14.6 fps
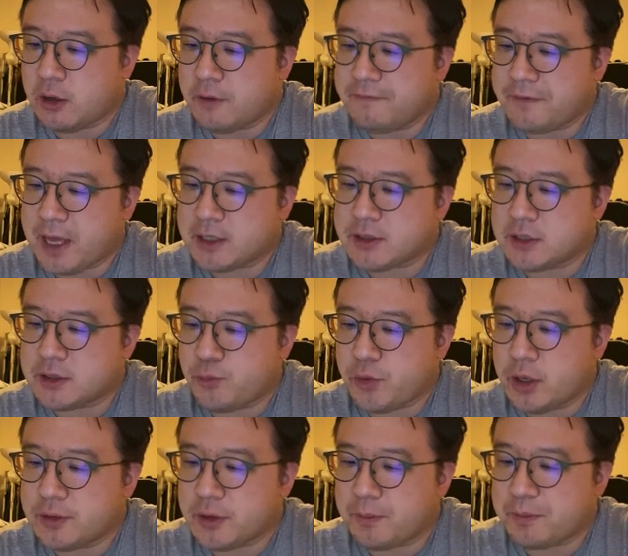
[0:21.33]
solve x is a
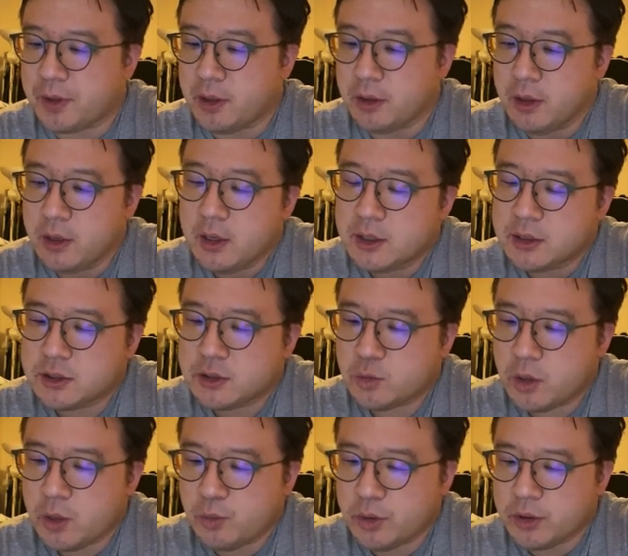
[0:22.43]
real number,
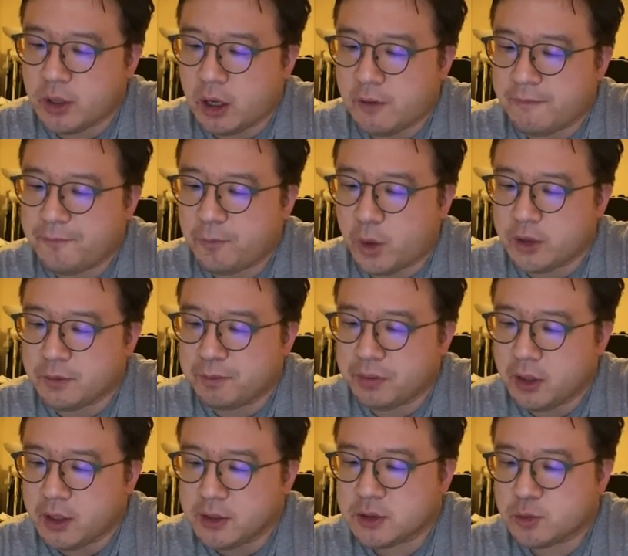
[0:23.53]
square root of 1
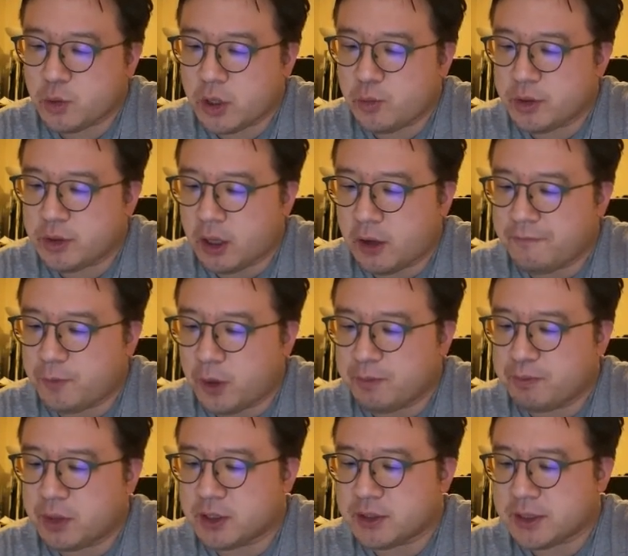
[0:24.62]
plus square root of
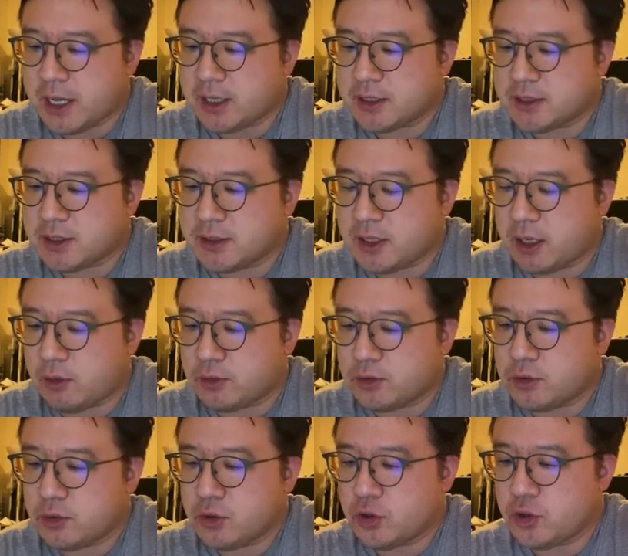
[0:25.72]
1 plus x is equal
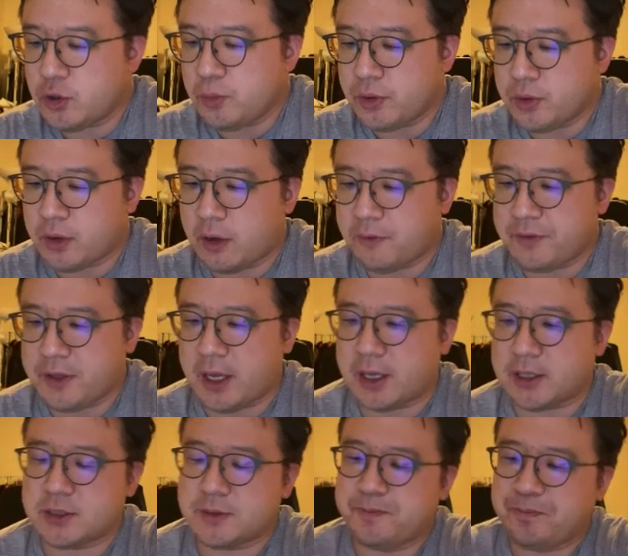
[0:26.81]
to cube root of the
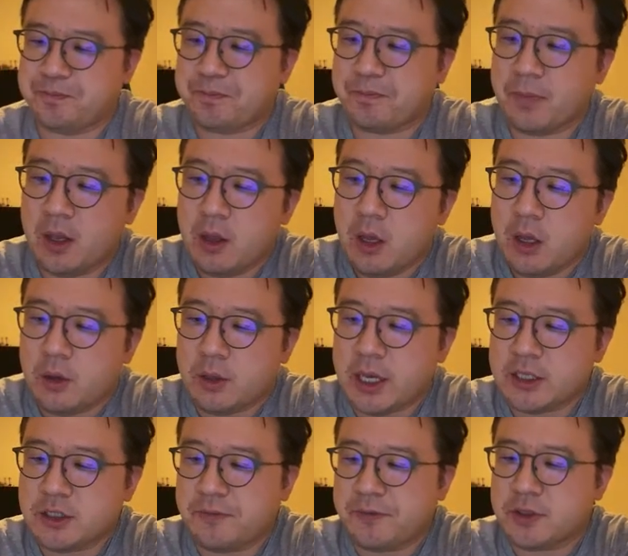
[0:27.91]
x.
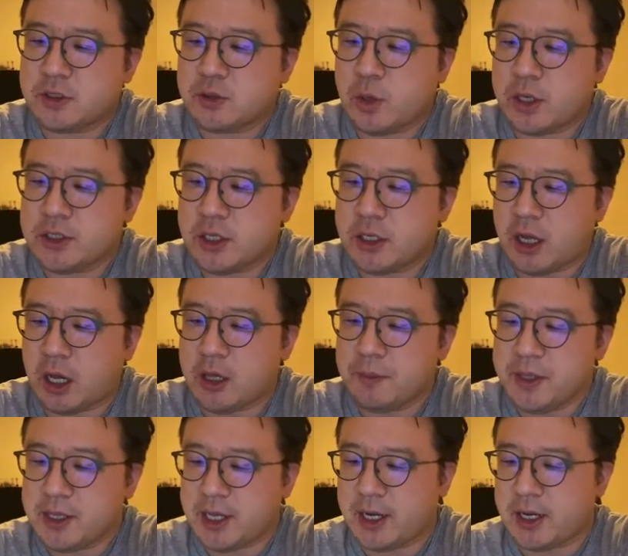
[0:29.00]
Okay, so for this question, I'll
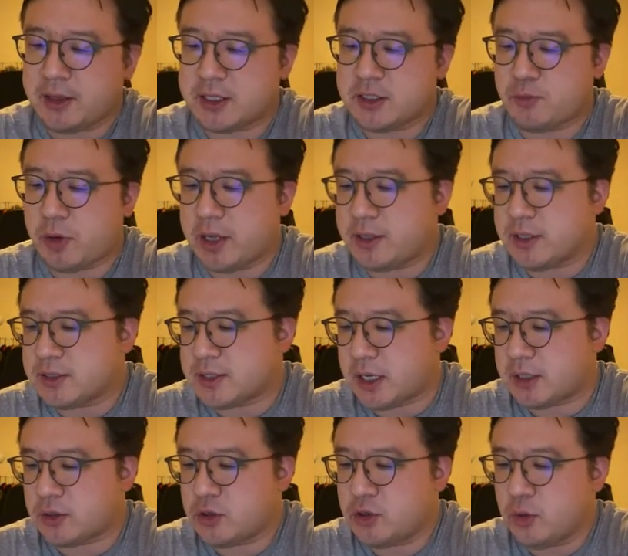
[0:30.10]
be letting this right-hand
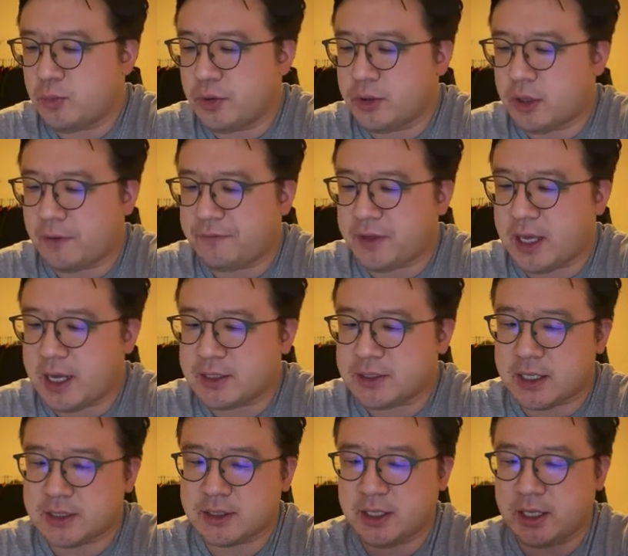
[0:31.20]
side, the cube root of the x,
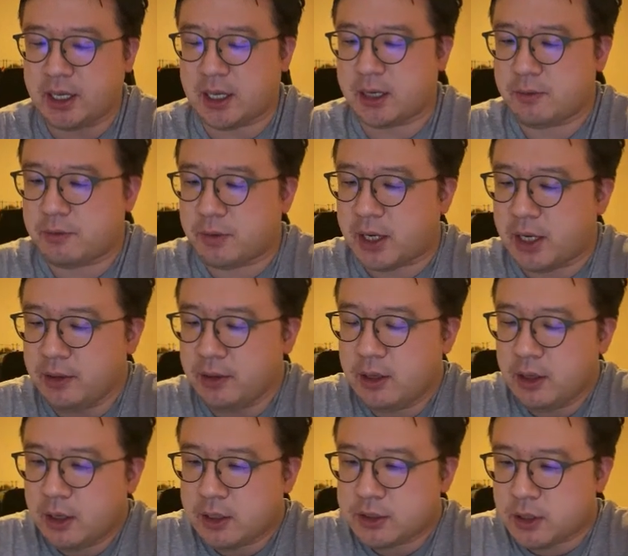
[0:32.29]
as k, right?
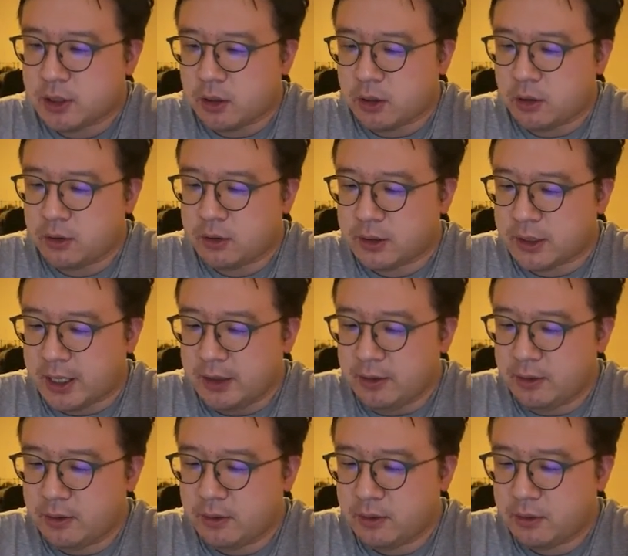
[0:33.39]
So let
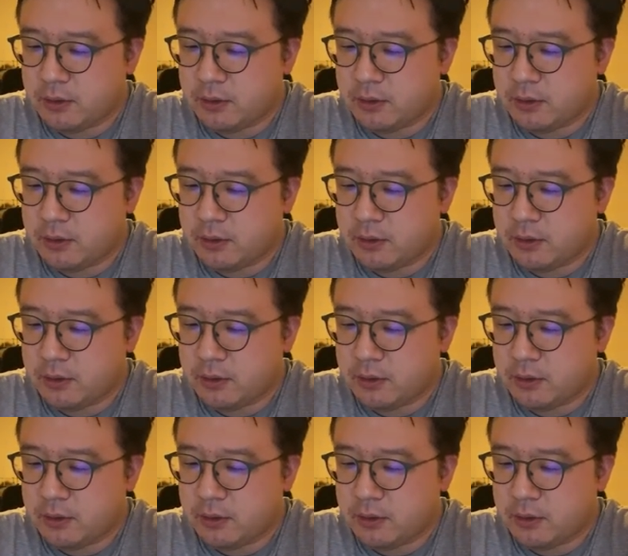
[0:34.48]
